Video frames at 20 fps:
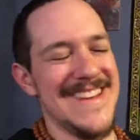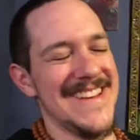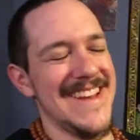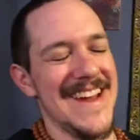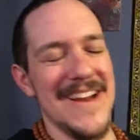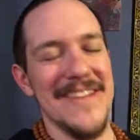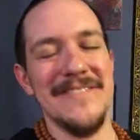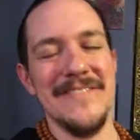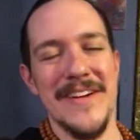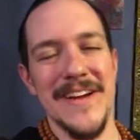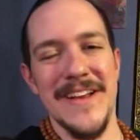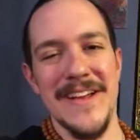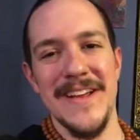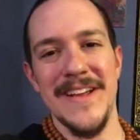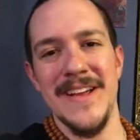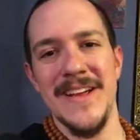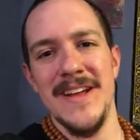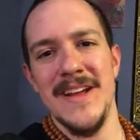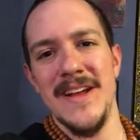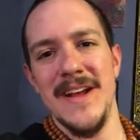it's kind of funny.
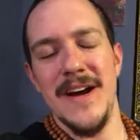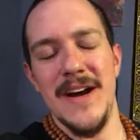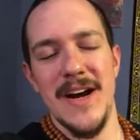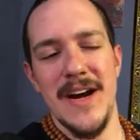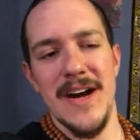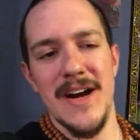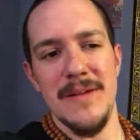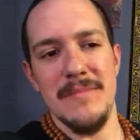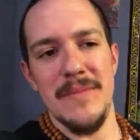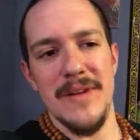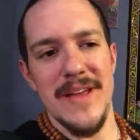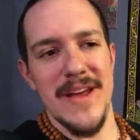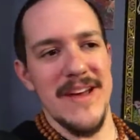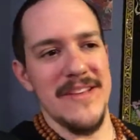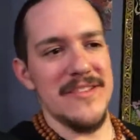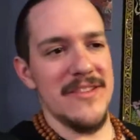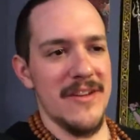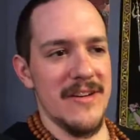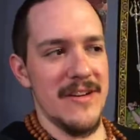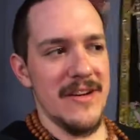Uh, but yeah,
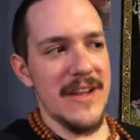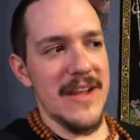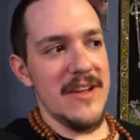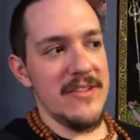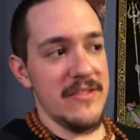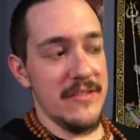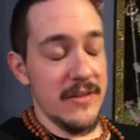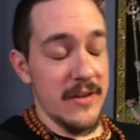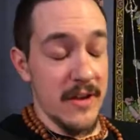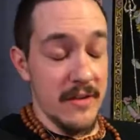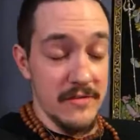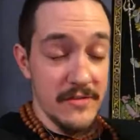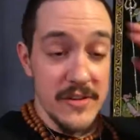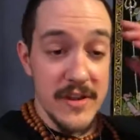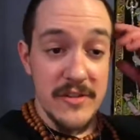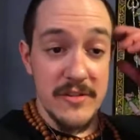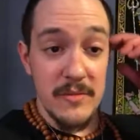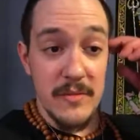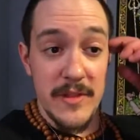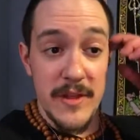I started engaging in
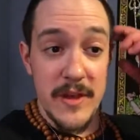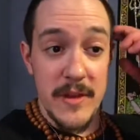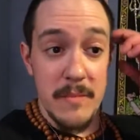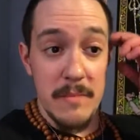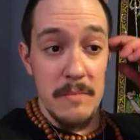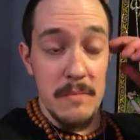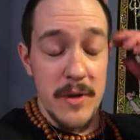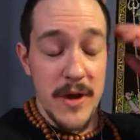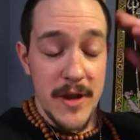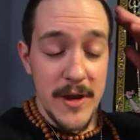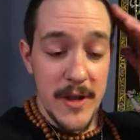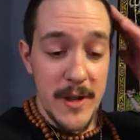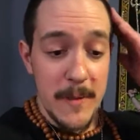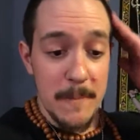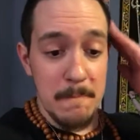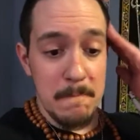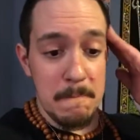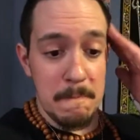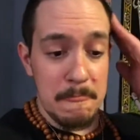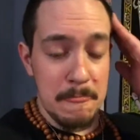conversation with him, but
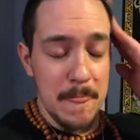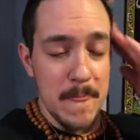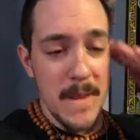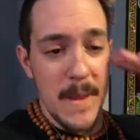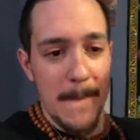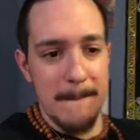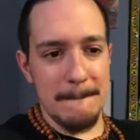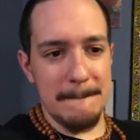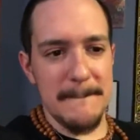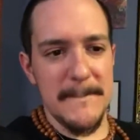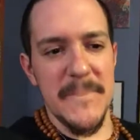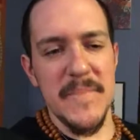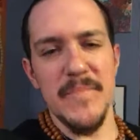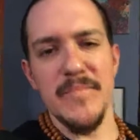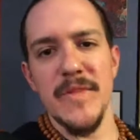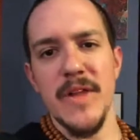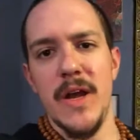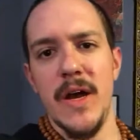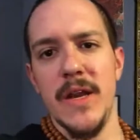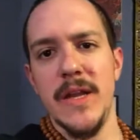um,
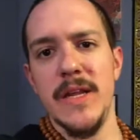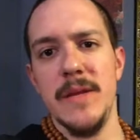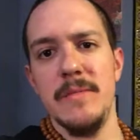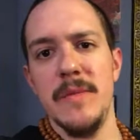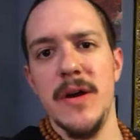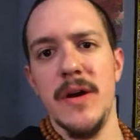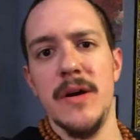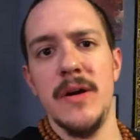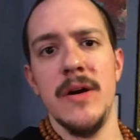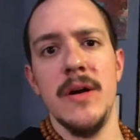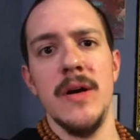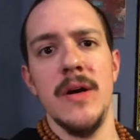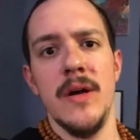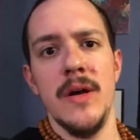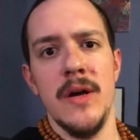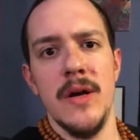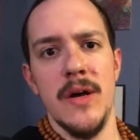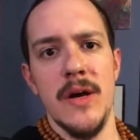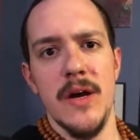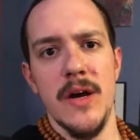on email,
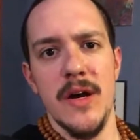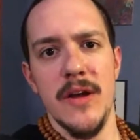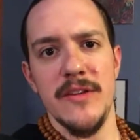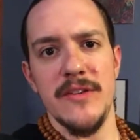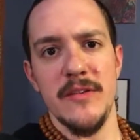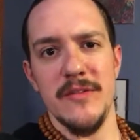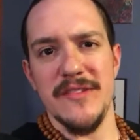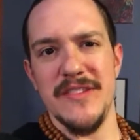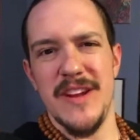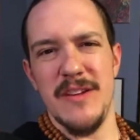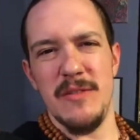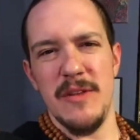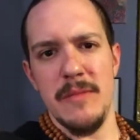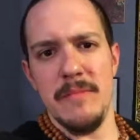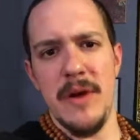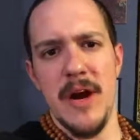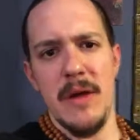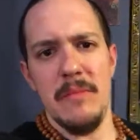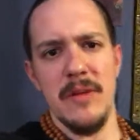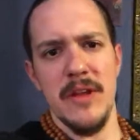uh, so it's not really
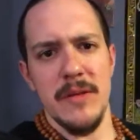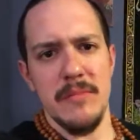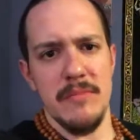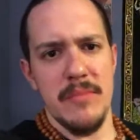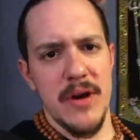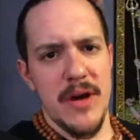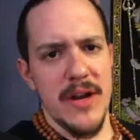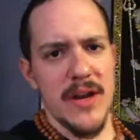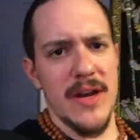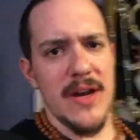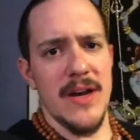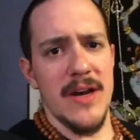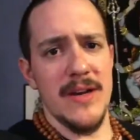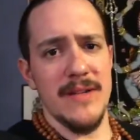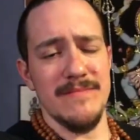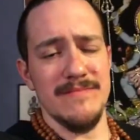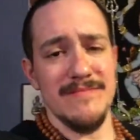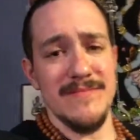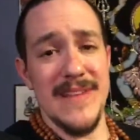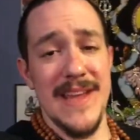public. But
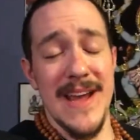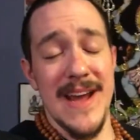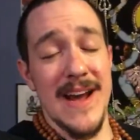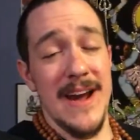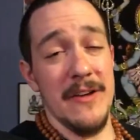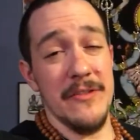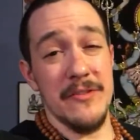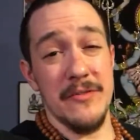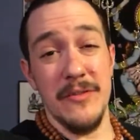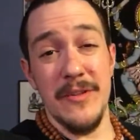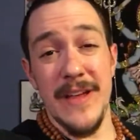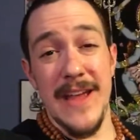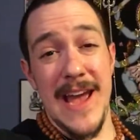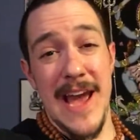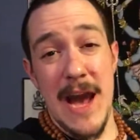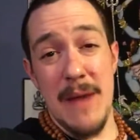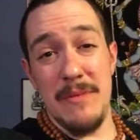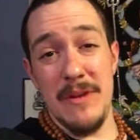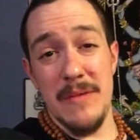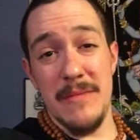uh, yeah, I was really
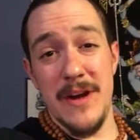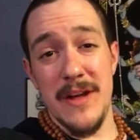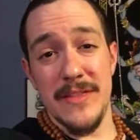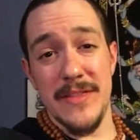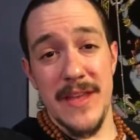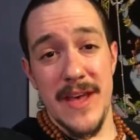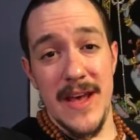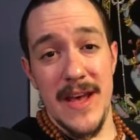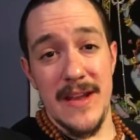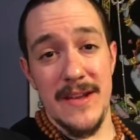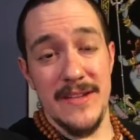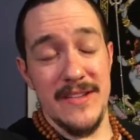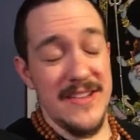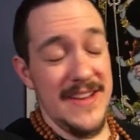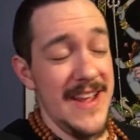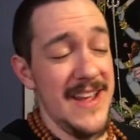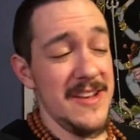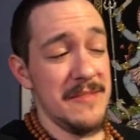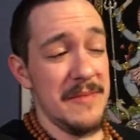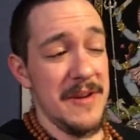happy about that.
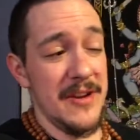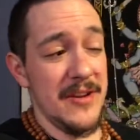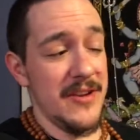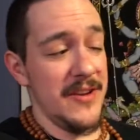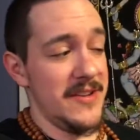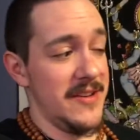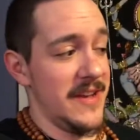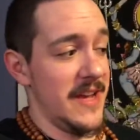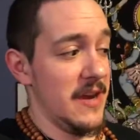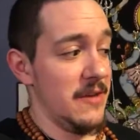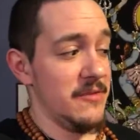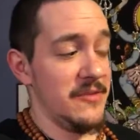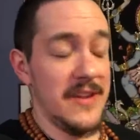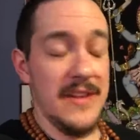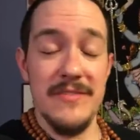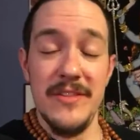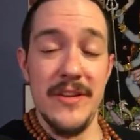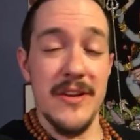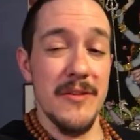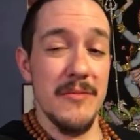Today's been a good day. I
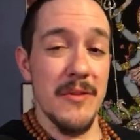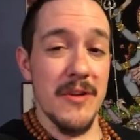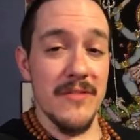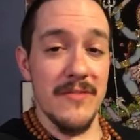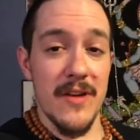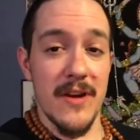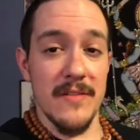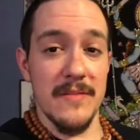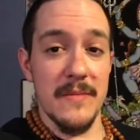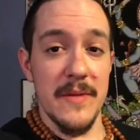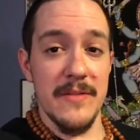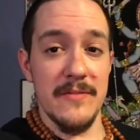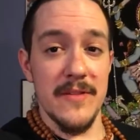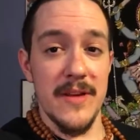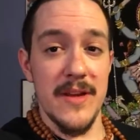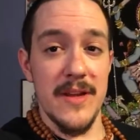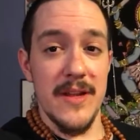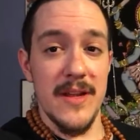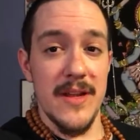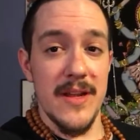received a good work of art from my
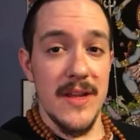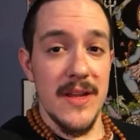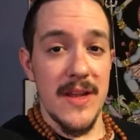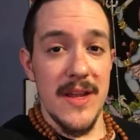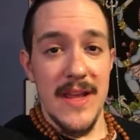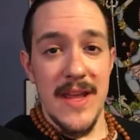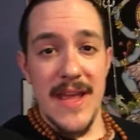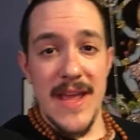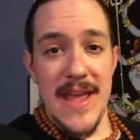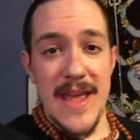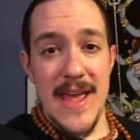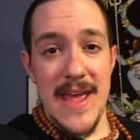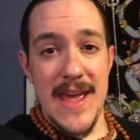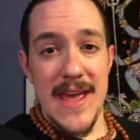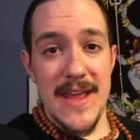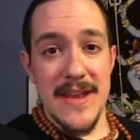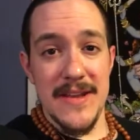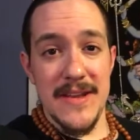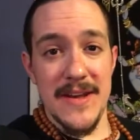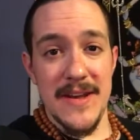friend,
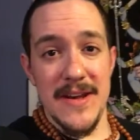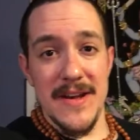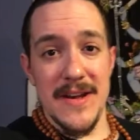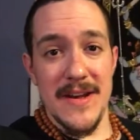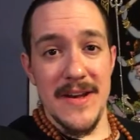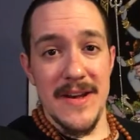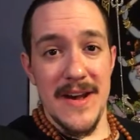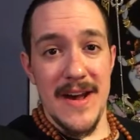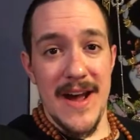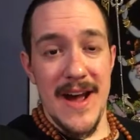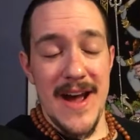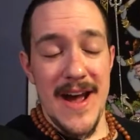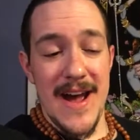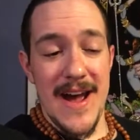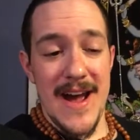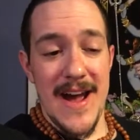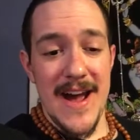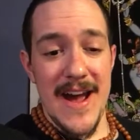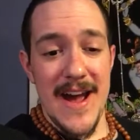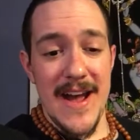and uh,
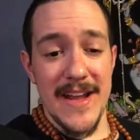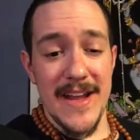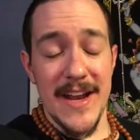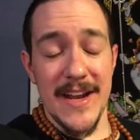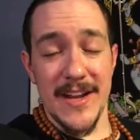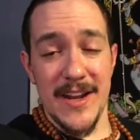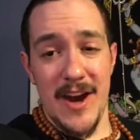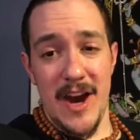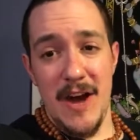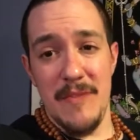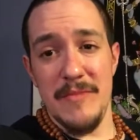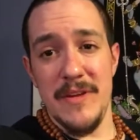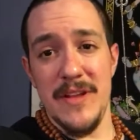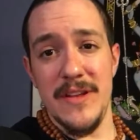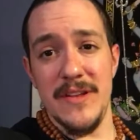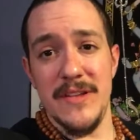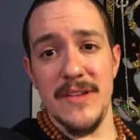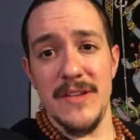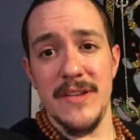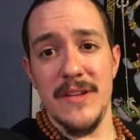I got a
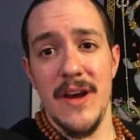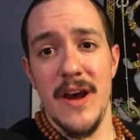comment